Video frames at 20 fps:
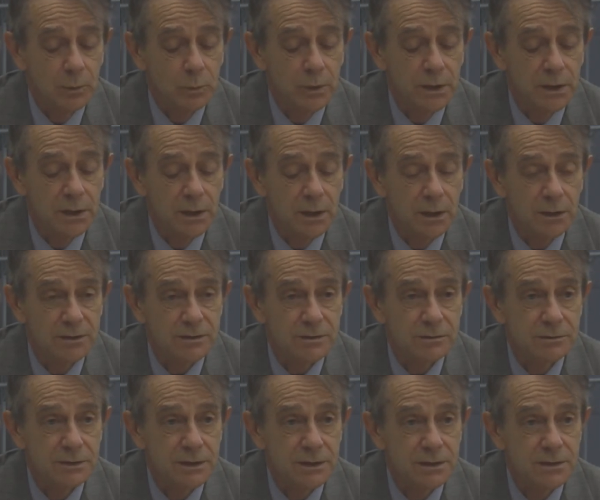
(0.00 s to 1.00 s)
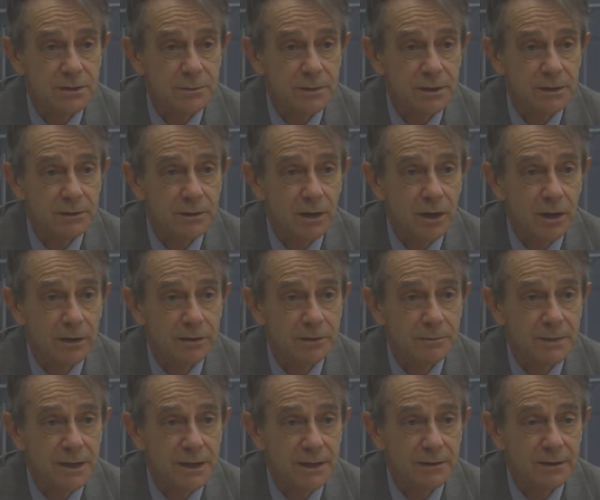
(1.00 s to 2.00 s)
We also need to be able to
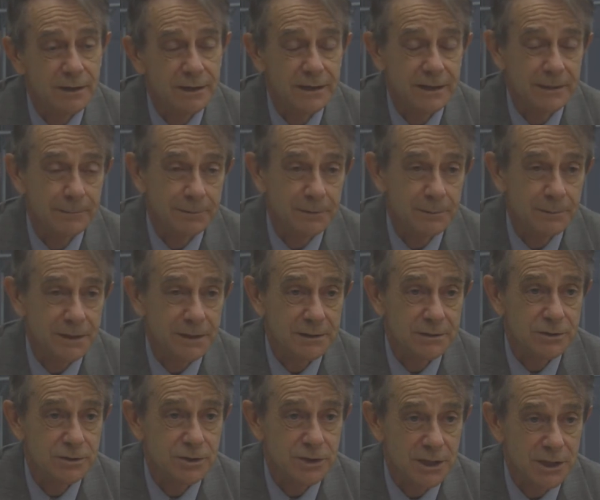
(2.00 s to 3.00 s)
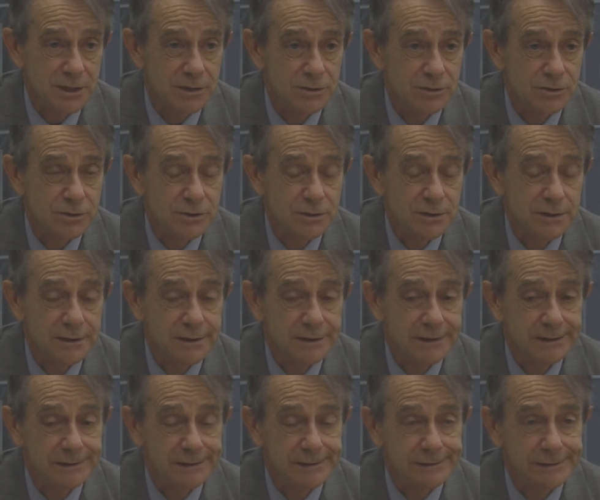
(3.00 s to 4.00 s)
automate and implement change
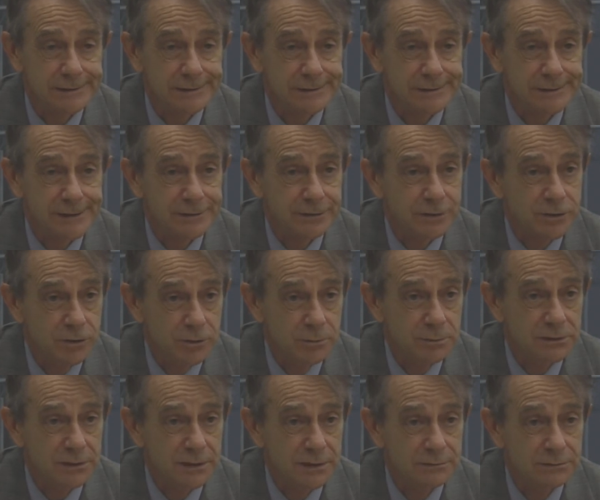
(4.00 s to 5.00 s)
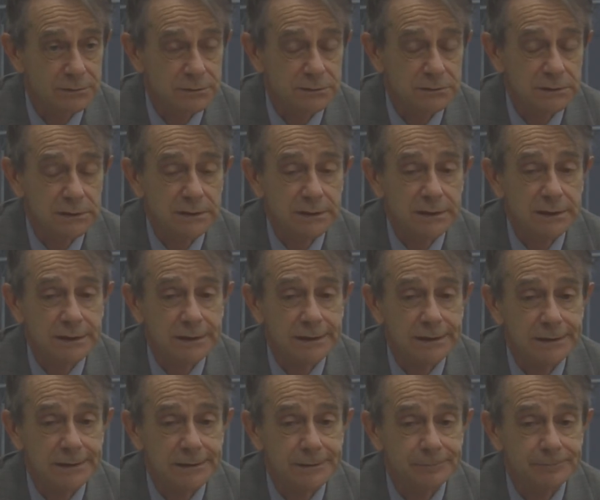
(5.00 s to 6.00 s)
at the human level.
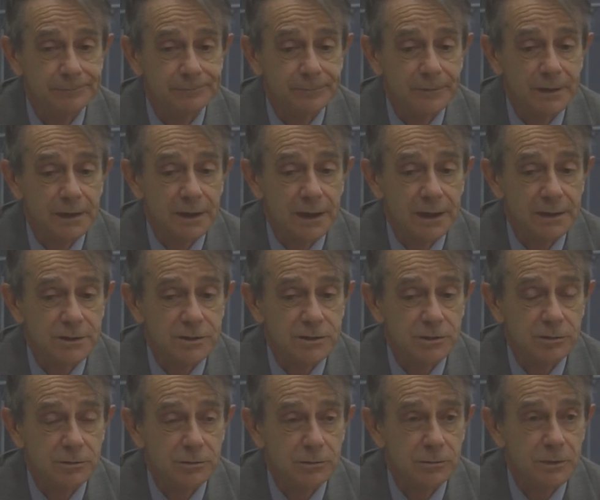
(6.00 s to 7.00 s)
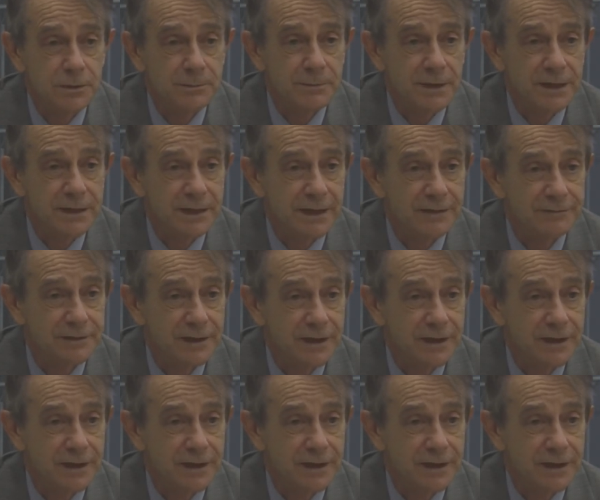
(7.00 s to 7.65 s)
And so we might have